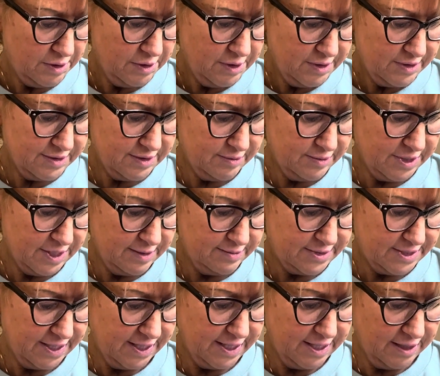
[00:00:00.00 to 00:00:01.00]

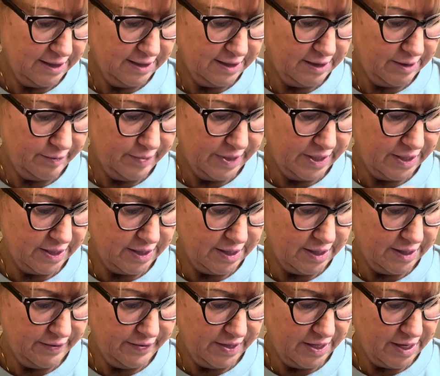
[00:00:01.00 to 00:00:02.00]
Sometimes they get a little bit
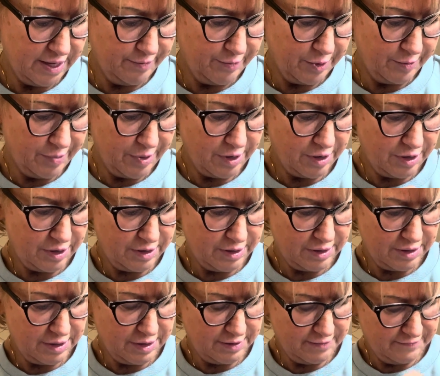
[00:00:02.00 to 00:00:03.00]
in the upper
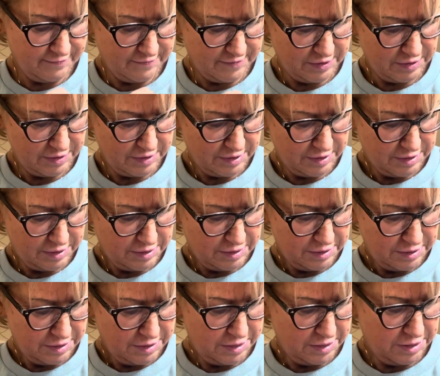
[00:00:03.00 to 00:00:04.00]
part of
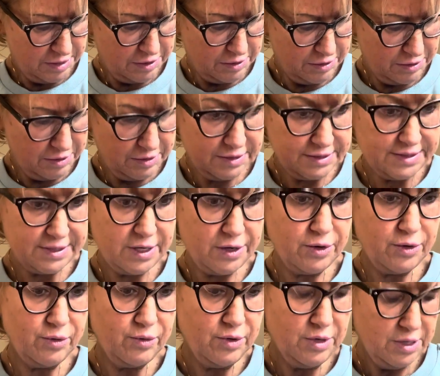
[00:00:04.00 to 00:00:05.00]
here,
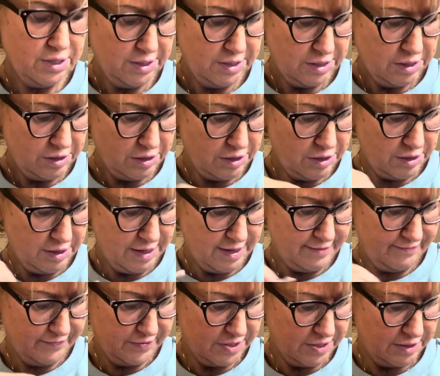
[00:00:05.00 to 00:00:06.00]
so I'll
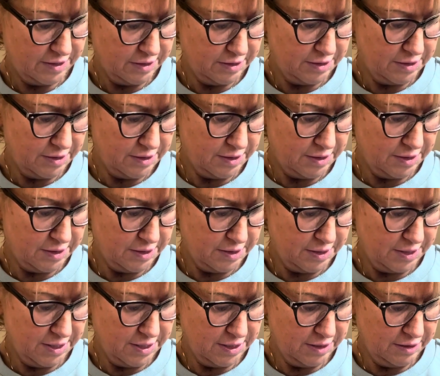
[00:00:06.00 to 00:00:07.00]
have to
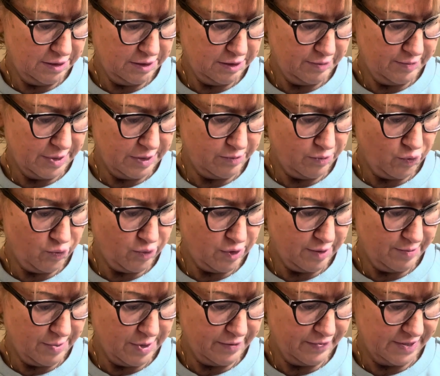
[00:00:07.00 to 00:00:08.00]
get a little bit more
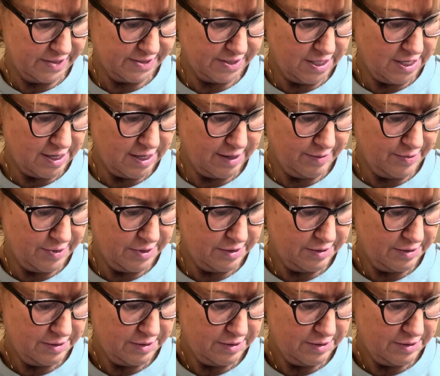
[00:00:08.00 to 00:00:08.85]
up on the top